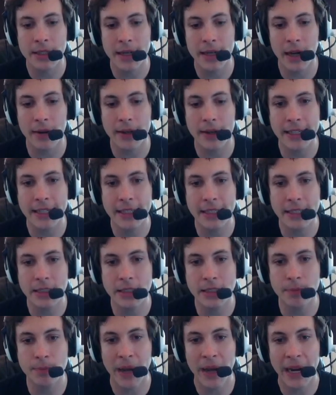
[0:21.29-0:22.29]
Now,
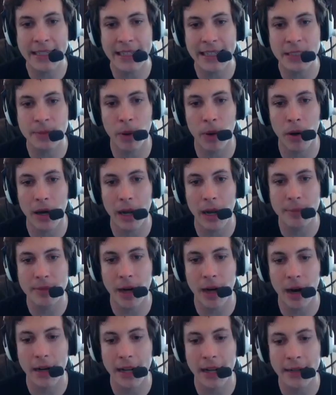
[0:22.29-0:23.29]
pick this bowl up,
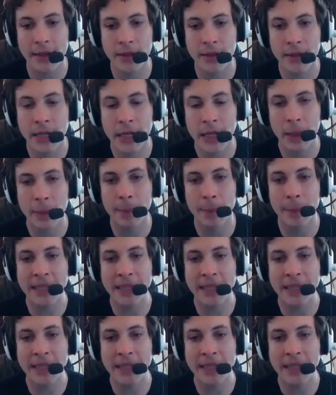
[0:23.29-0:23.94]
Charlotte.